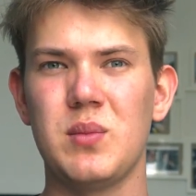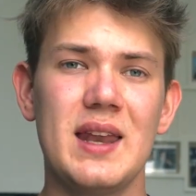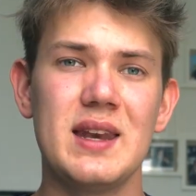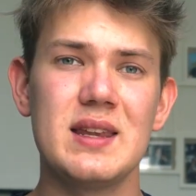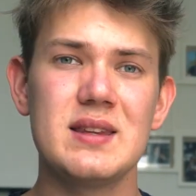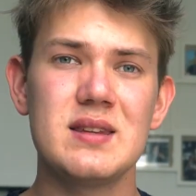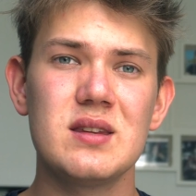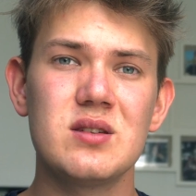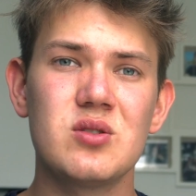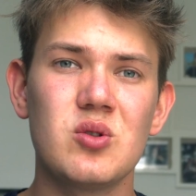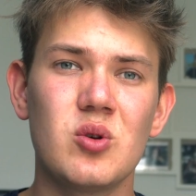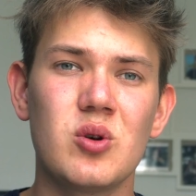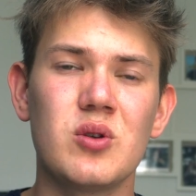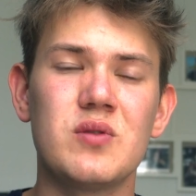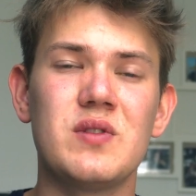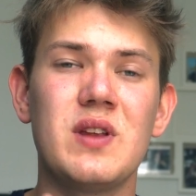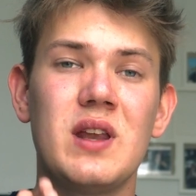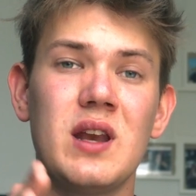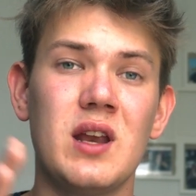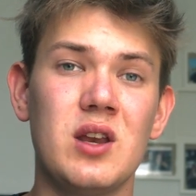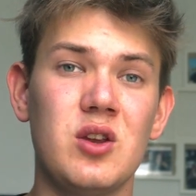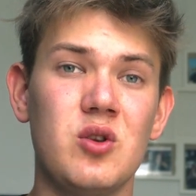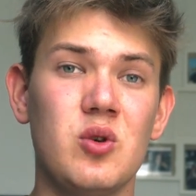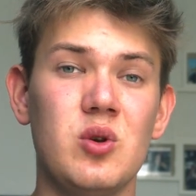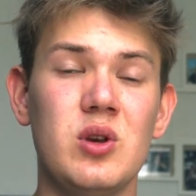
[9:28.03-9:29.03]
And this is sort of
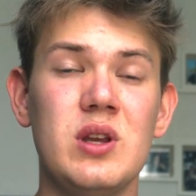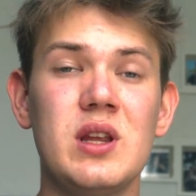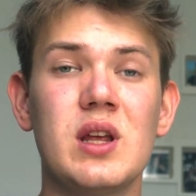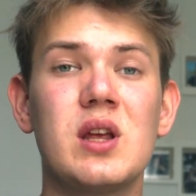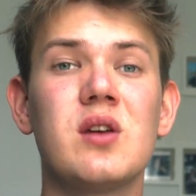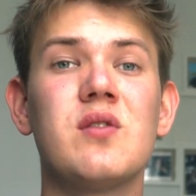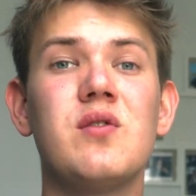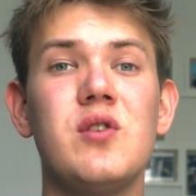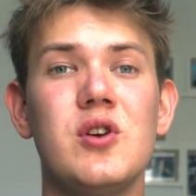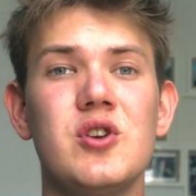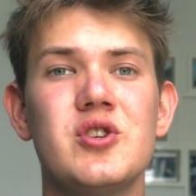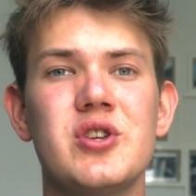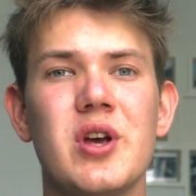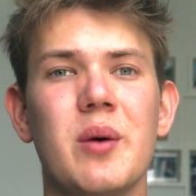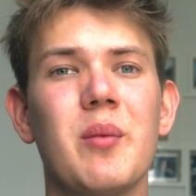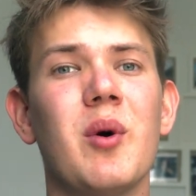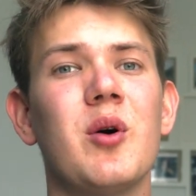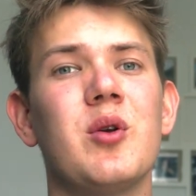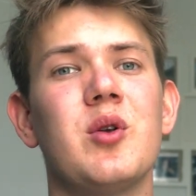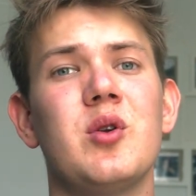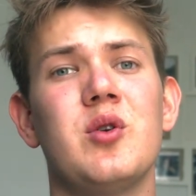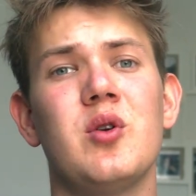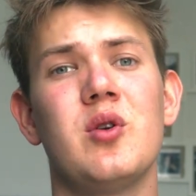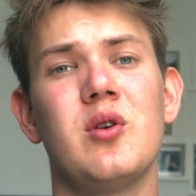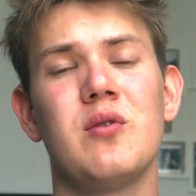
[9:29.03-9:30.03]
then a unique feature
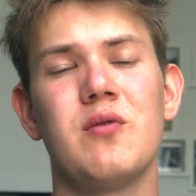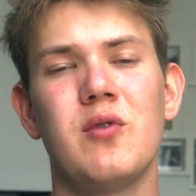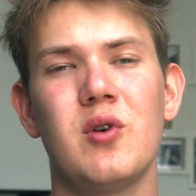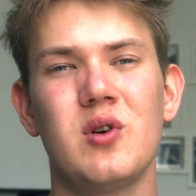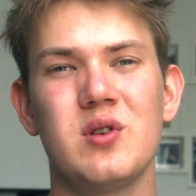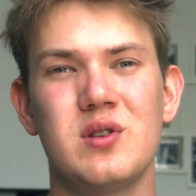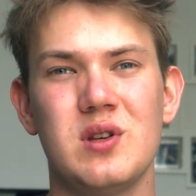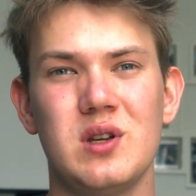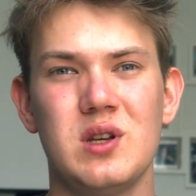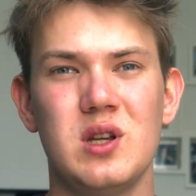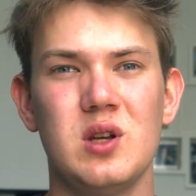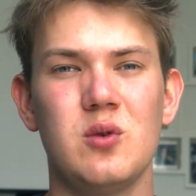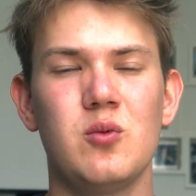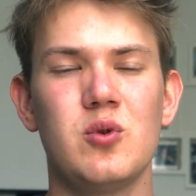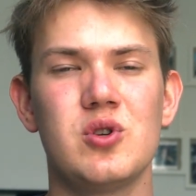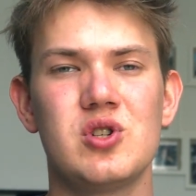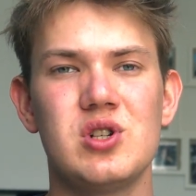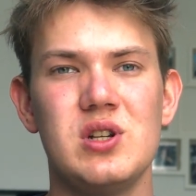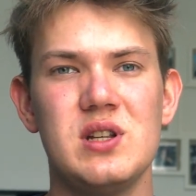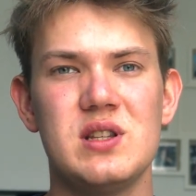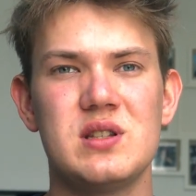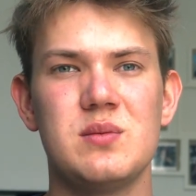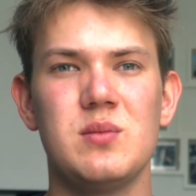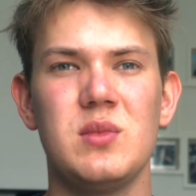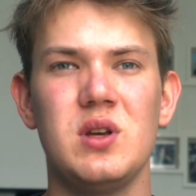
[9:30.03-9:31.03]
about a university, which
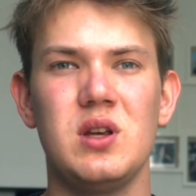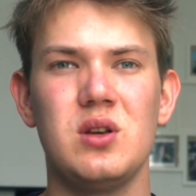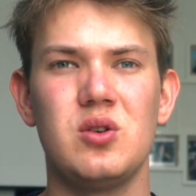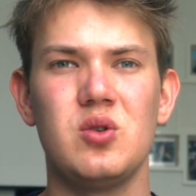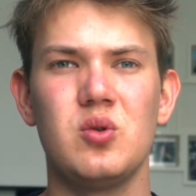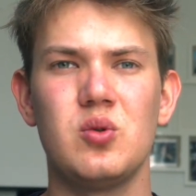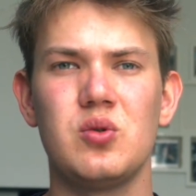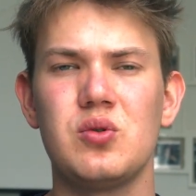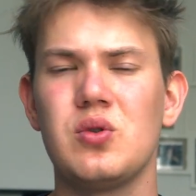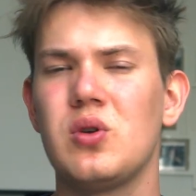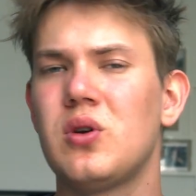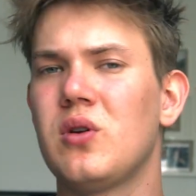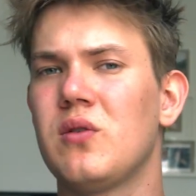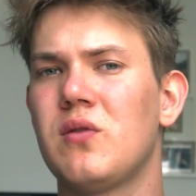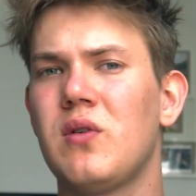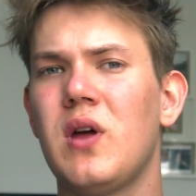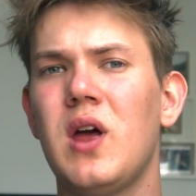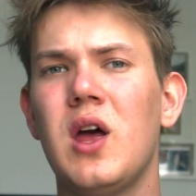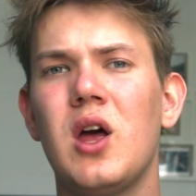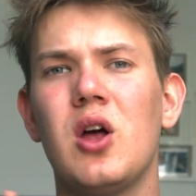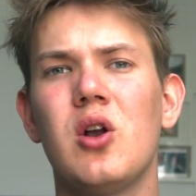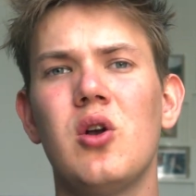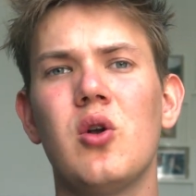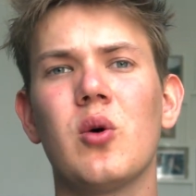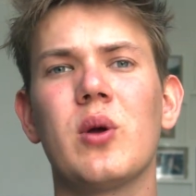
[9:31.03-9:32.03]
leads me to sort of
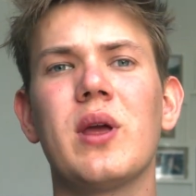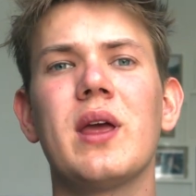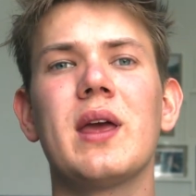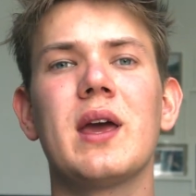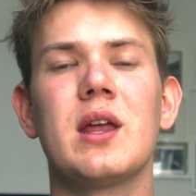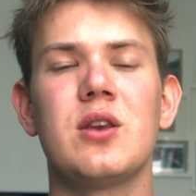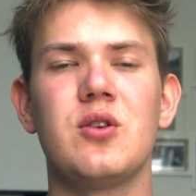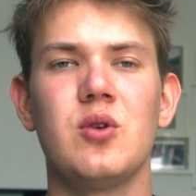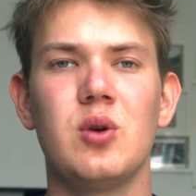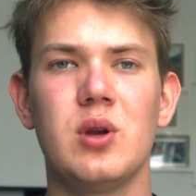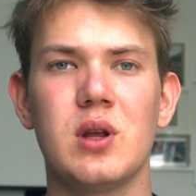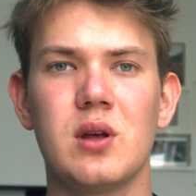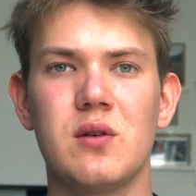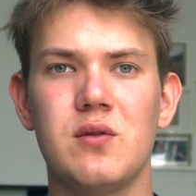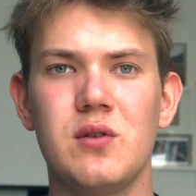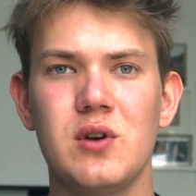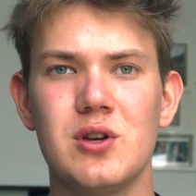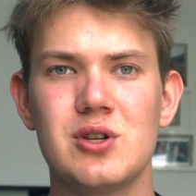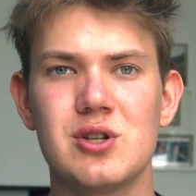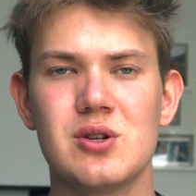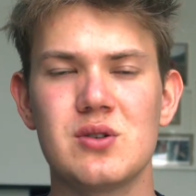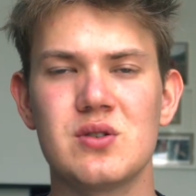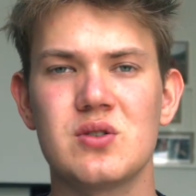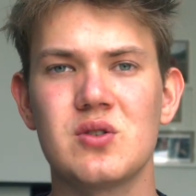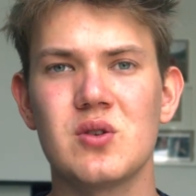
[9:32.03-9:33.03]
looking at unique features.